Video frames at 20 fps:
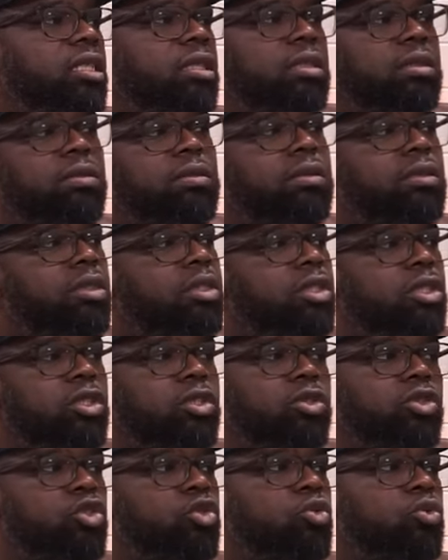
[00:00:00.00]
the to
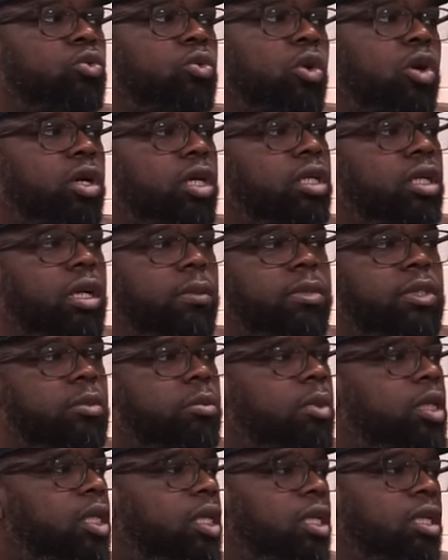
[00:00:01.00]
you walking up
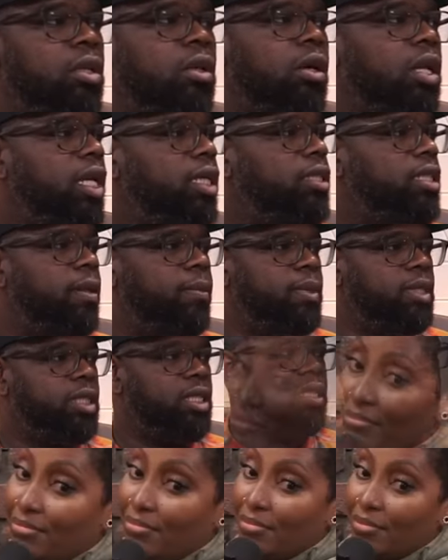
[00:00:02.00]
to me and all that type of
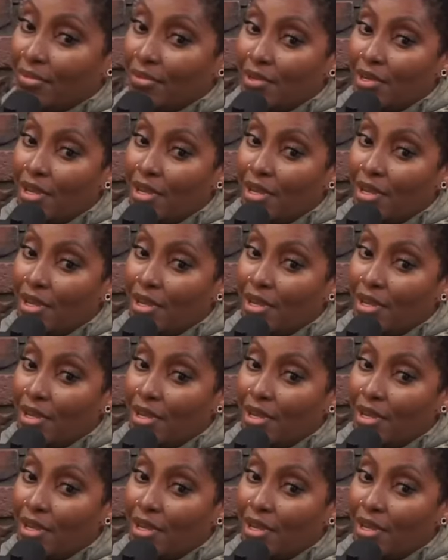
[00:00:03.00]
stuff.